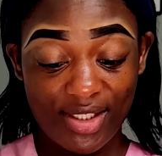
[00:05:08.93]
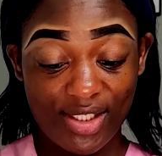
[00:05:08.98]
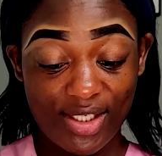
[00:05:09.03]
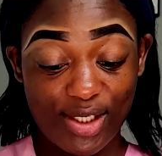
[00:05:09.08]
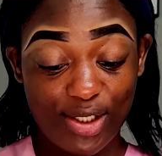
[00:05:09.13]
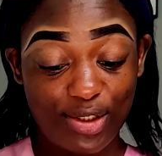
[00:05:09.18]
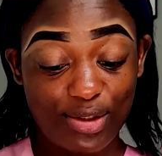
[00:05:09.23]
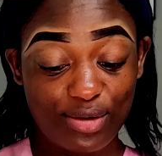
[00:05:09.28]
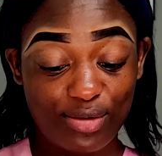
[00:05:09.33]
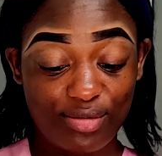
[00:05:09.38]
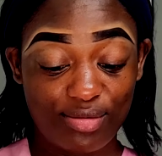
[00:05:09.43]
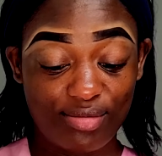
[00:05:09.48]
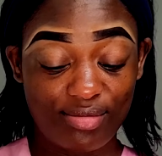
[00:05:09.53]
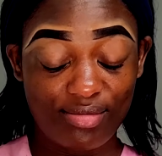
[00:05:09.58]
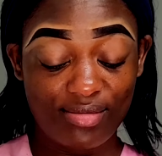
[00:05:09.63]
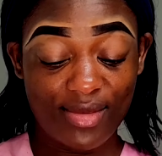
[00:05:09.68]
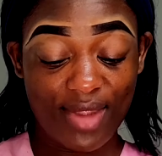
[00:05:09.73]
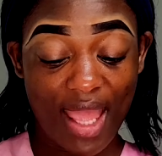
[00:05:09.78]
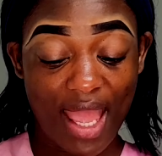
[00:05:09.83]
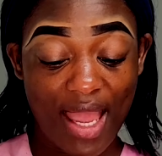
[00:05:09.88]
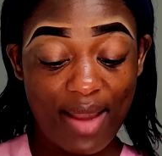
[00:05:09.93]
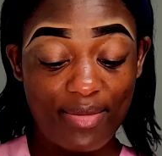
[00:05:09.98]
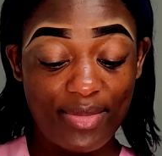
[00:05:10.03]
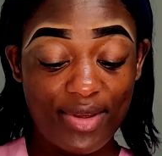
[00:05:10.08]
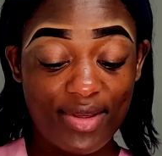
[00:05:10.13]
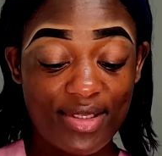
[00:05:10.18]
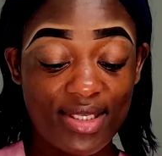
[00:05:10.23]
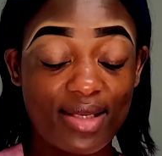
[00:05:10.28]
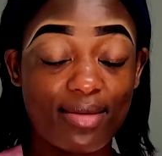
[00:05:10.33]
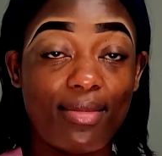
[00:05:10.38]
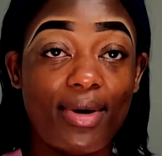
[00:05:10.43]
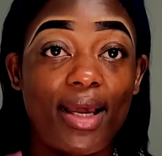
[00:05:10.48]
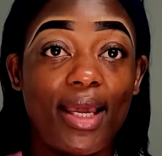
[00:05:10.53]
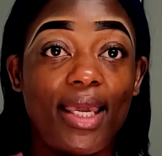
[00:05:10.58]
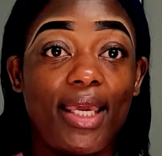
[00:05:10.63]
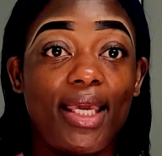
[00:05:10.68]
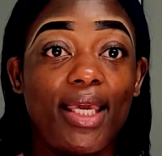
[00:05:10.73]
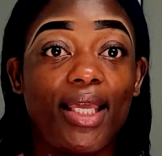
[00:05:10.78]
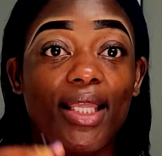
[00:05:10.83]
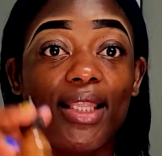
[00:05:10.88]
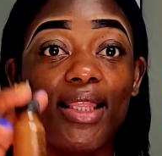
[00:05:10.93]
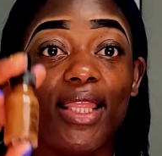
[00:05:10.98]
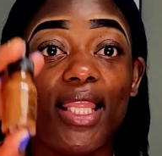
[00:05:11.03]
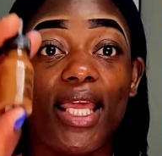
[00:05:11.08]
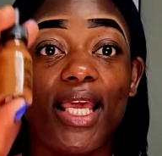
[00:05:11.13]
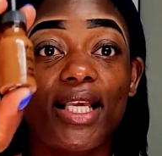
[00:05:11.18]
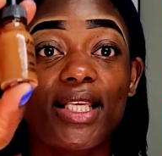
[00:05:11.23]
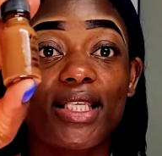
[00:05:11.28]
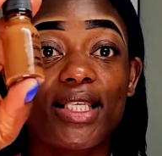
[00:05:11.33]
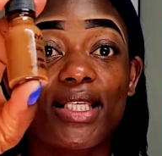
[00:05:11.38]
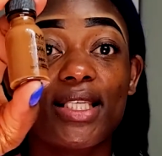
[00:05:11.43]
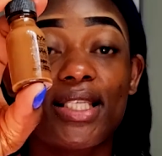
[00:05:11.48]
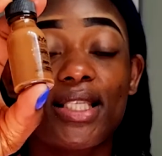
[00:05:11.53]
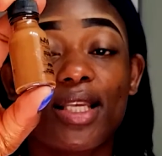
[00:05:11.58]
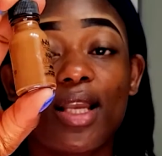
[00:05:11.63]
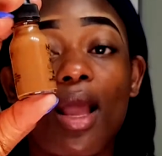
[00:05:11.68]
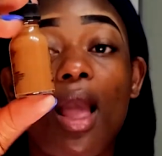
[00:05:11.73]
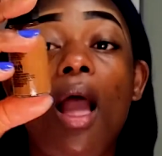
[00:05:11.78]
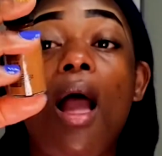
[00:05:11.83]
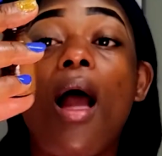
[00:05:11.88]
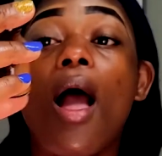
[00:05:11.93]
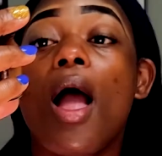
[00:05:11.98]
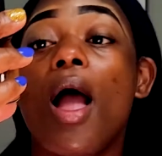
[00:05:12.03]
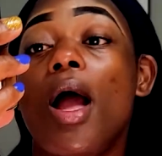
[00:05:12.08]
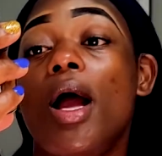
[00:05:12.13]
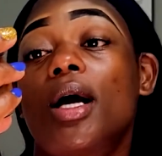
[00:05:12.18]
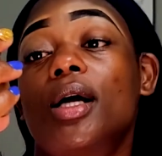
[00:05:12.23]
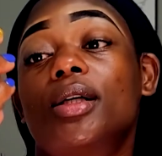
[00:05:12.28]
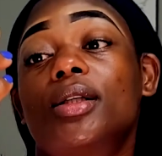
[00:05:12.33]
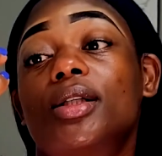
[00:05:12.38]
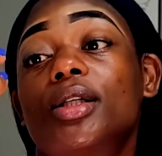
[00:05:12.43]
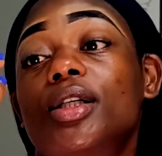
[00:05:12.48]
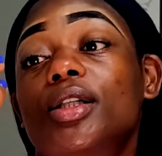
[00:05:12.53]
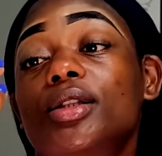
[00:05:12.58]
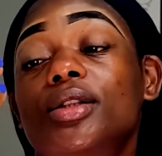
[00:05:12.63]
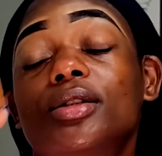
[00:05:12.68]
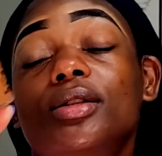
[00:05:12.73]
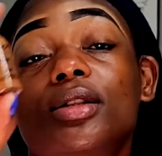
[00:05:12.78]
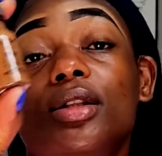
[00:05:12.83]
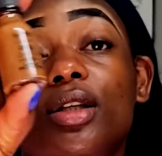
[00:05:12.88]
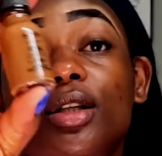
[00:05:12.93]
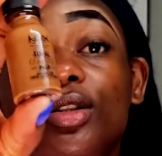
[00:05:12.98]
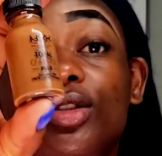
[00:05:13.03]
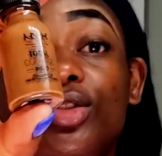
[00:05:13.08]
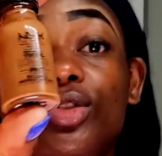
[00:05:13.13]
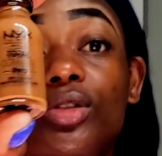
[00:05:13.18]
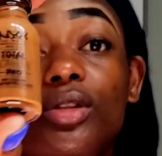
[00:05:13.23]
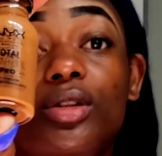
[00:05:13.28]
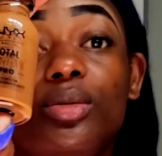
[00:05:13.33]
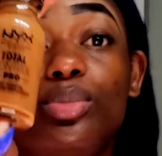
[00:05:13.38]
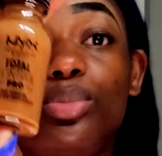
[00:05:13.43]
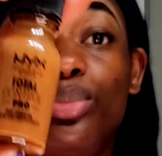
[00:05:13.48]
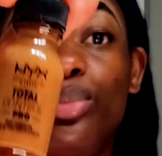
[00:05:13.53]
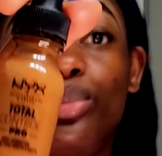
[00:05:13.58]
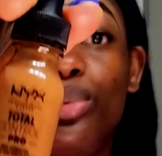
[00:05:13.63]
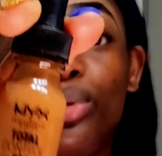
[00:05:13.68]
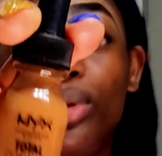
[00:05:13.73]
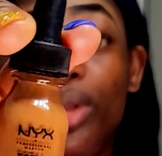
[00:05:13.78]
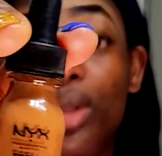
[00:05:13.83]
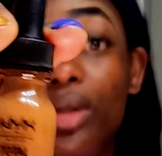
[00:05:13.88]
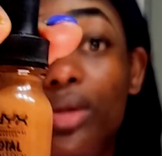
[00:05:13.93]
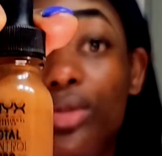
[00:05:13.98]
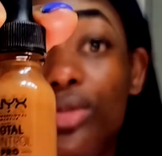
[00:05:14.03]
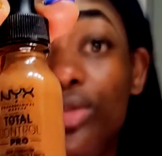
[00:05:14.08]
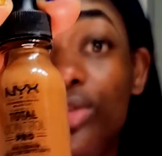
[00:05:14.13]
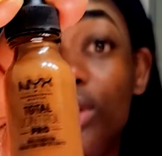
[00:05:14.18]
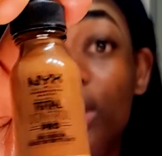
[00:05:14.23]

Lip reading: So I'm using my NYX Total Control Pro